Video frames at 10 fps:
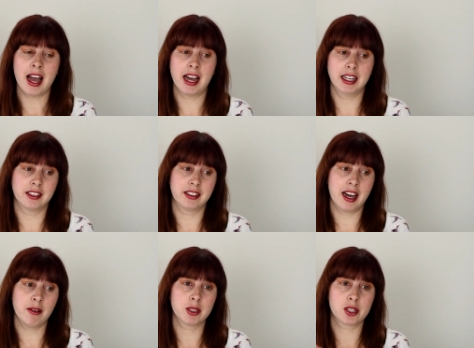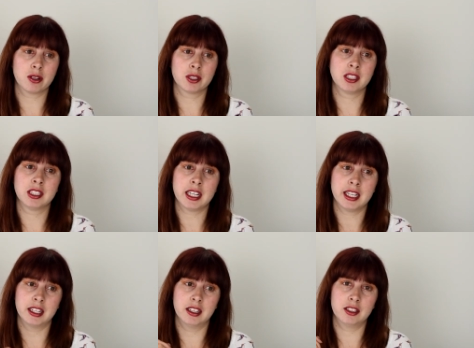and that resulted
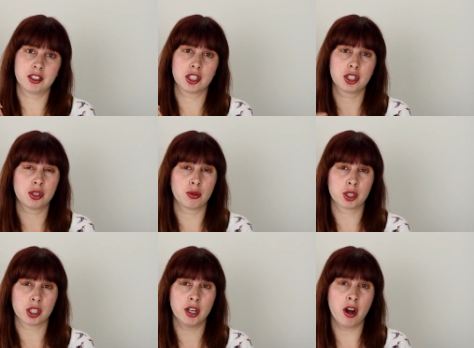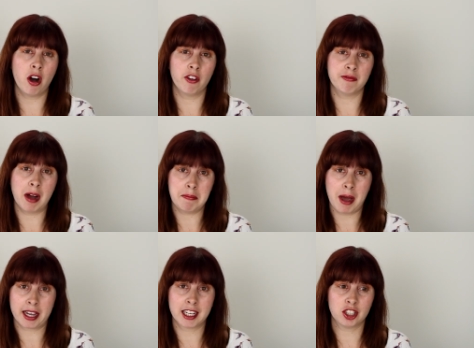in distortion of my
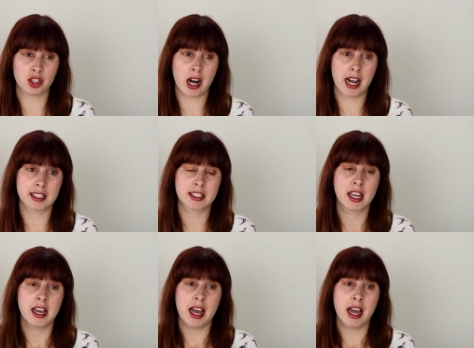backing tracks